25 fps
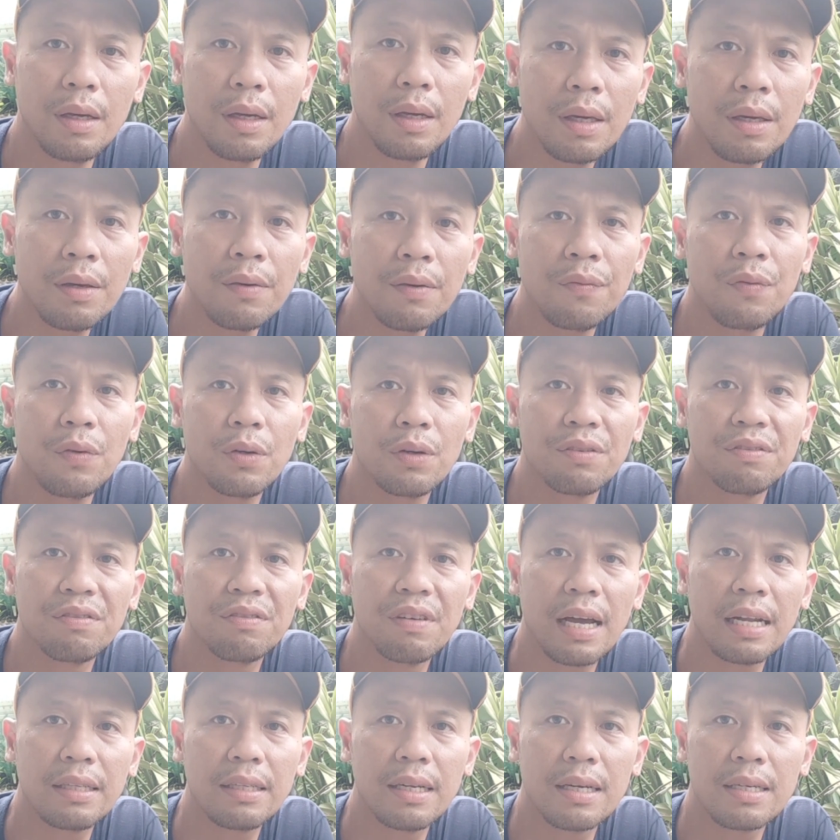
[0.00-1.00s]
If your
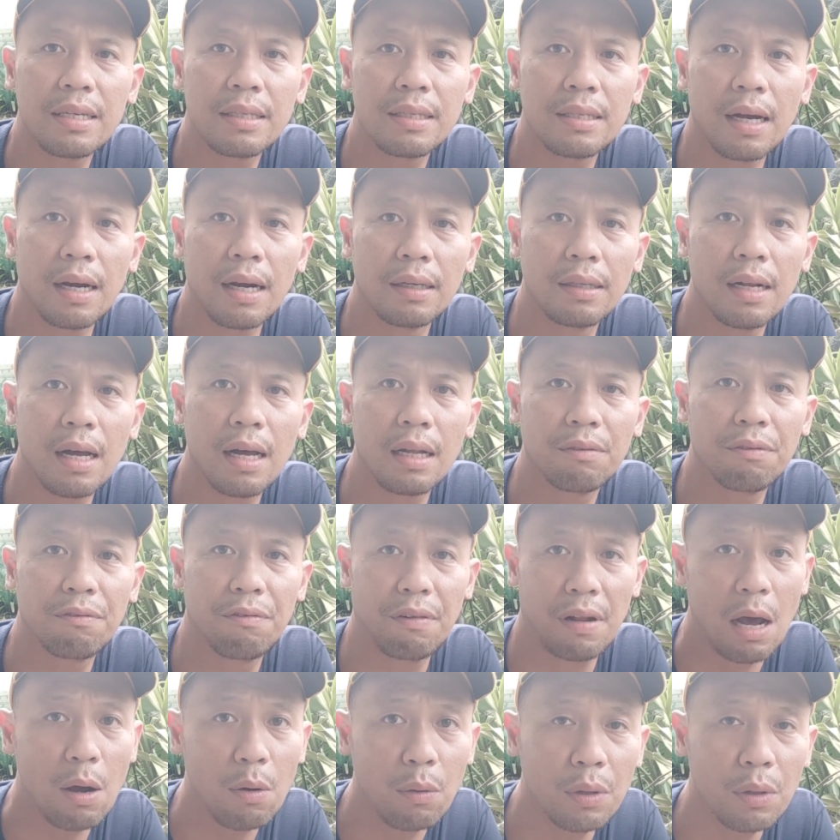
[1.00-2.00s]
Vandas are not
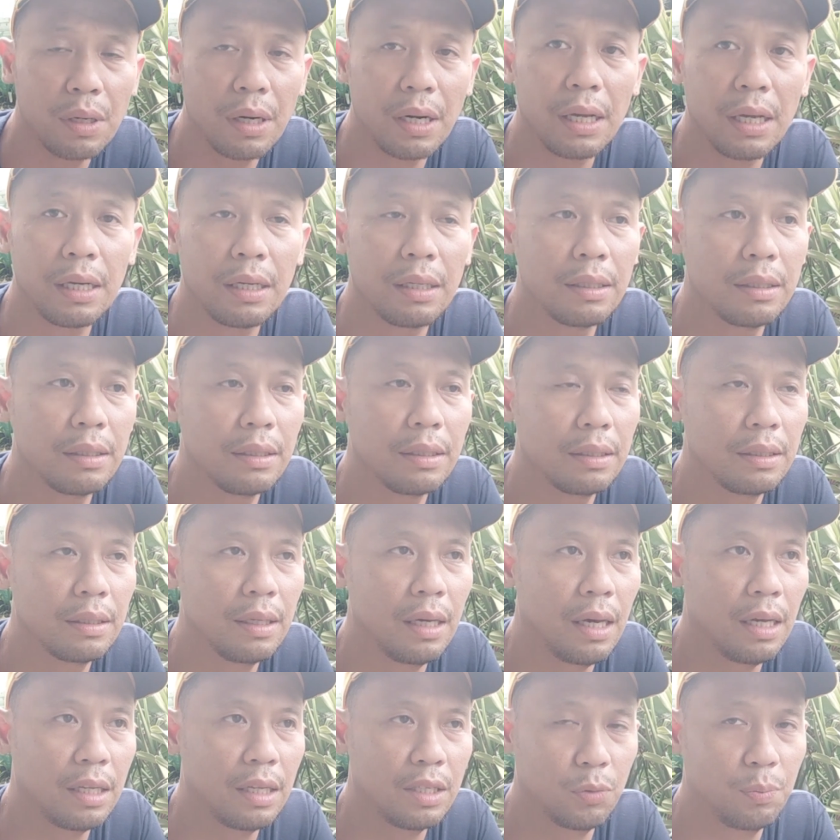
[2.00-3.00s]
flowering,
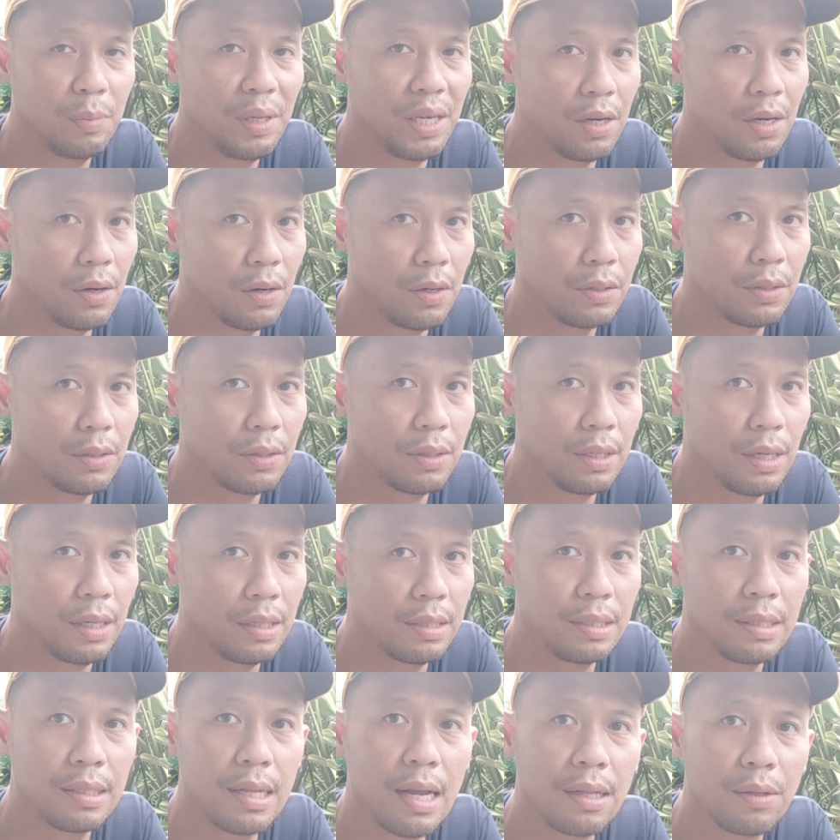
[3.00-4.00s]
it's because
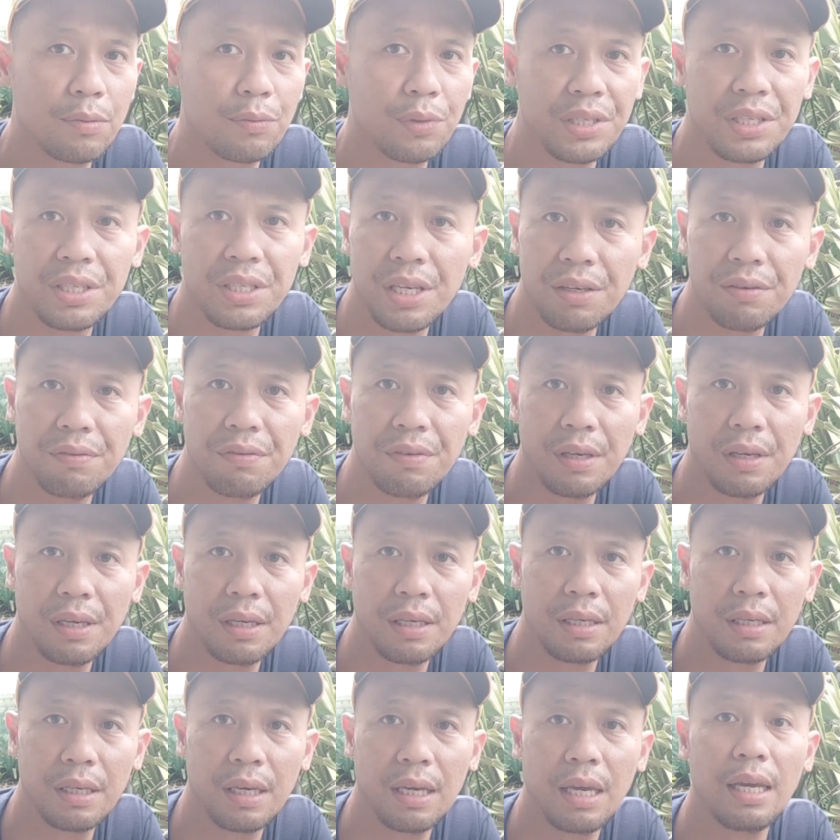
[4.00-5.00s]
it's not receiving
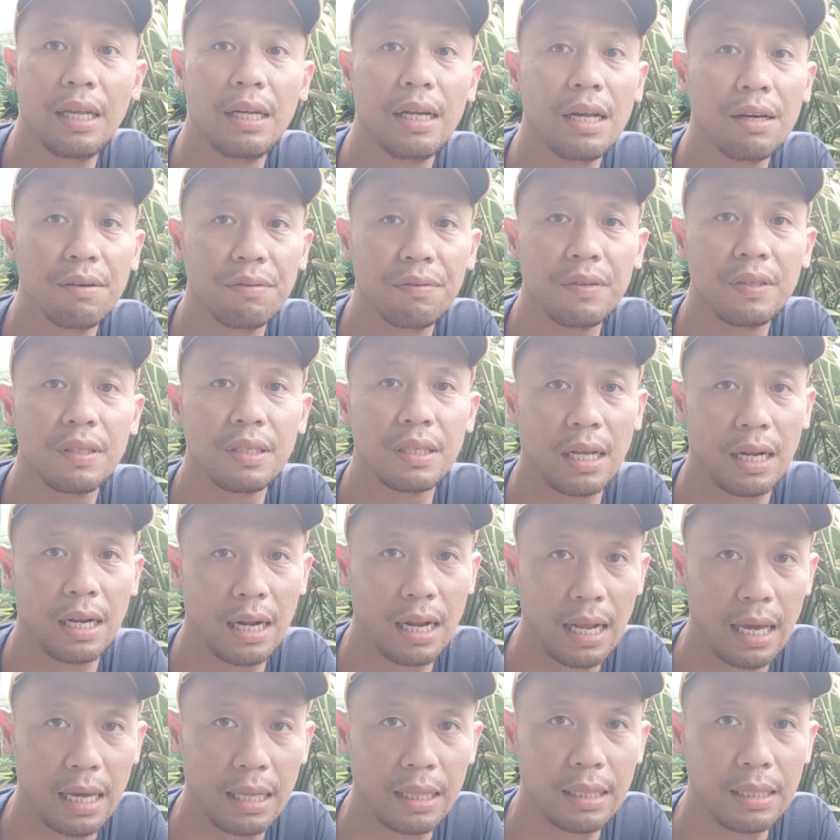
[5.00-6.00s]
enough
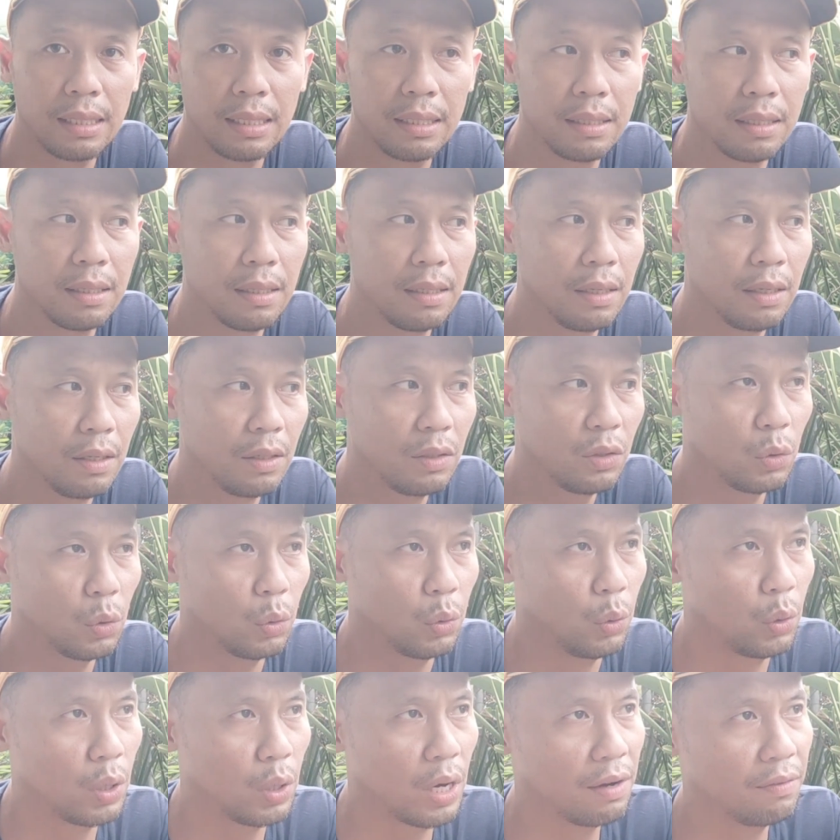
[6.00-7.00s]
sunlight. So
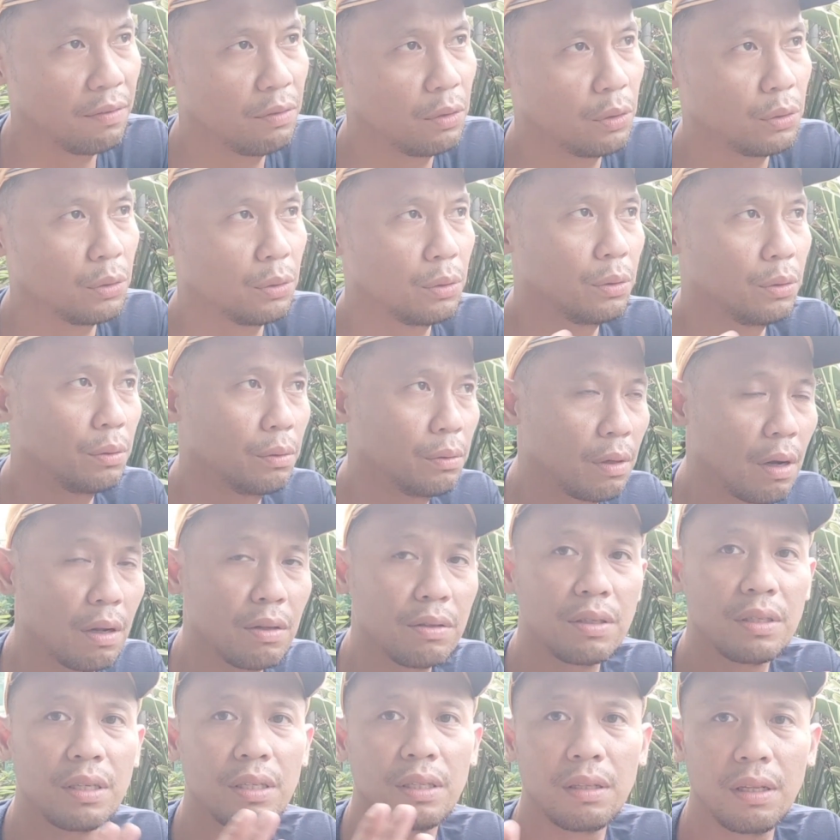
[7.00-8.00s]
you have to
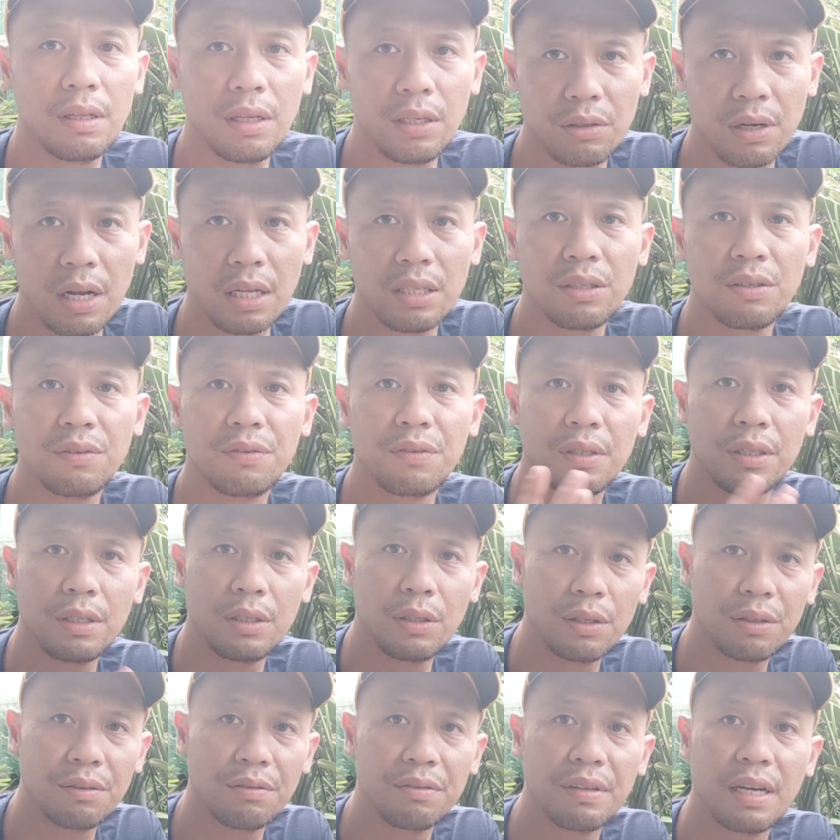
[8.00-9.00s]
constantly transfer
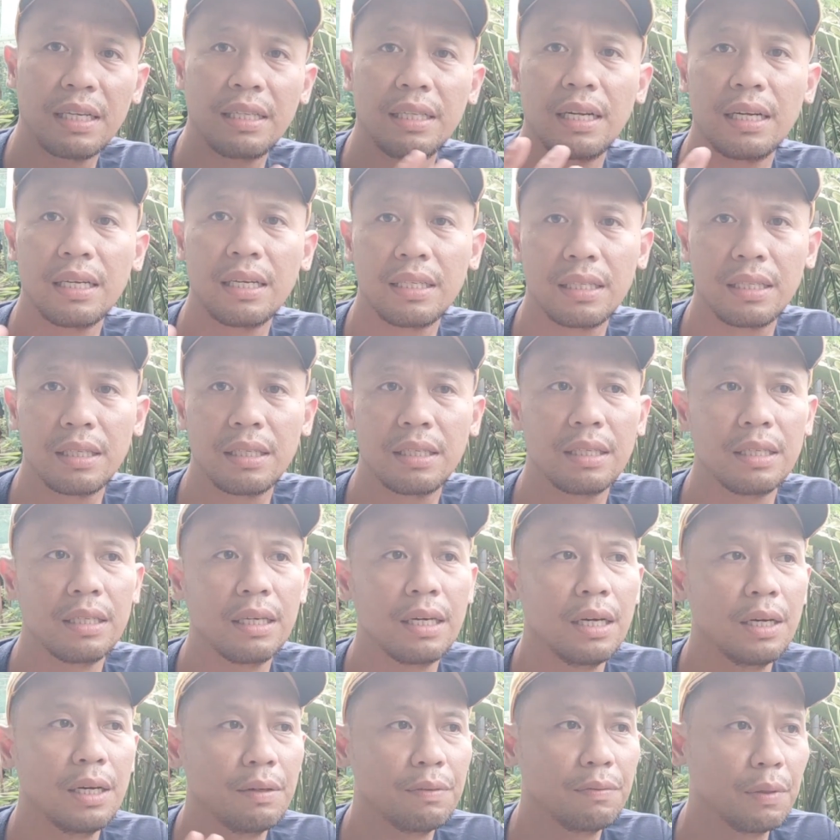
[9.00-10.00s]
your Vandas
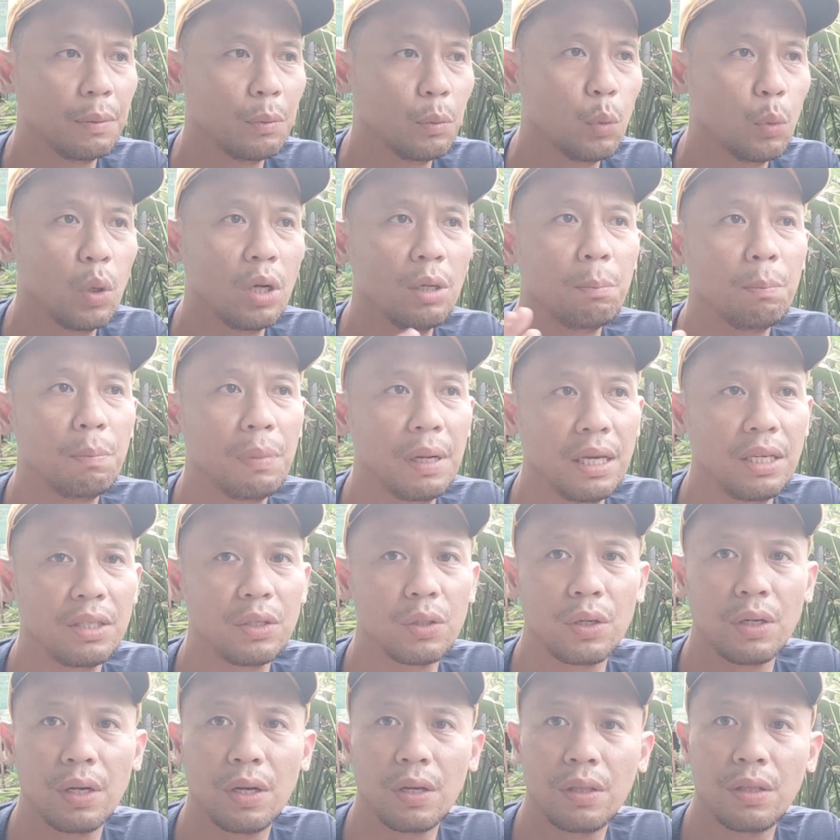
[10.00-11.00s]
from one place
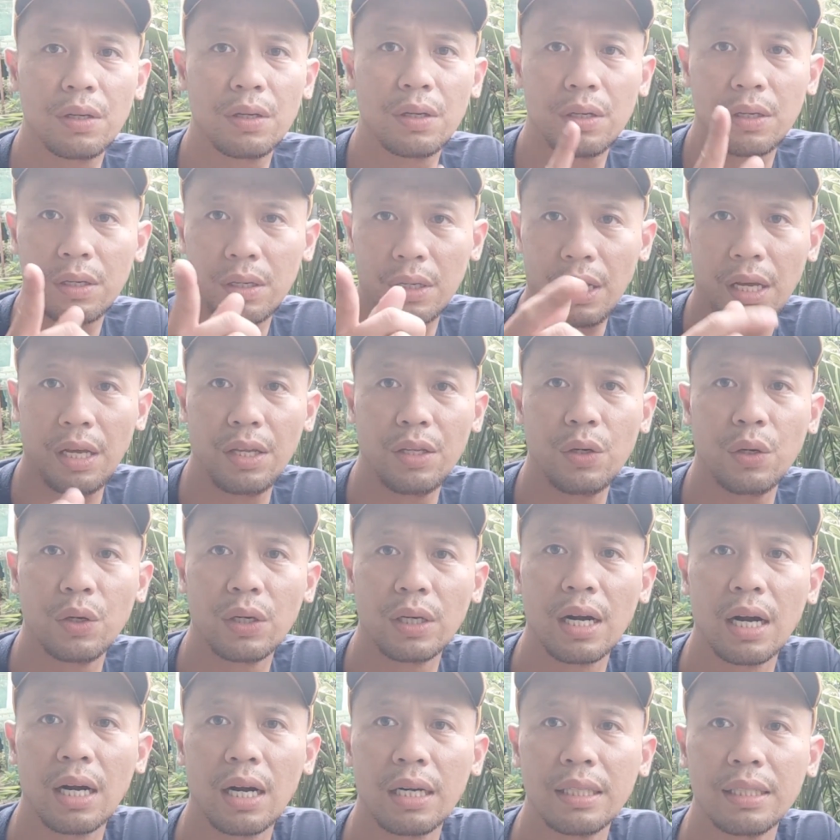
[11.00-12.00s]
or another in your
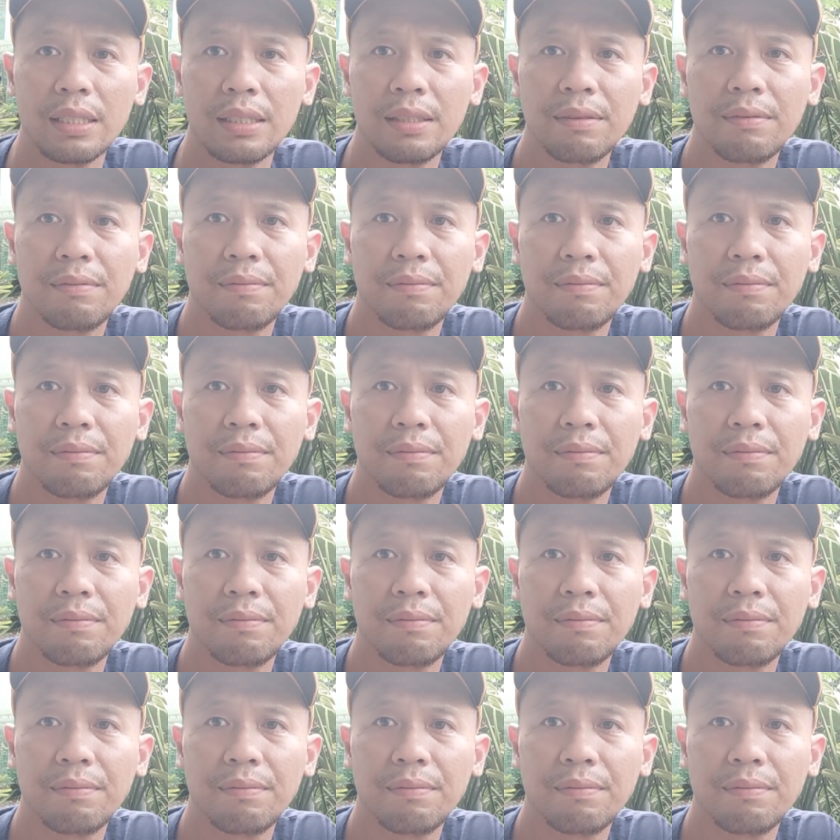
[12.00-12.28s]
garden.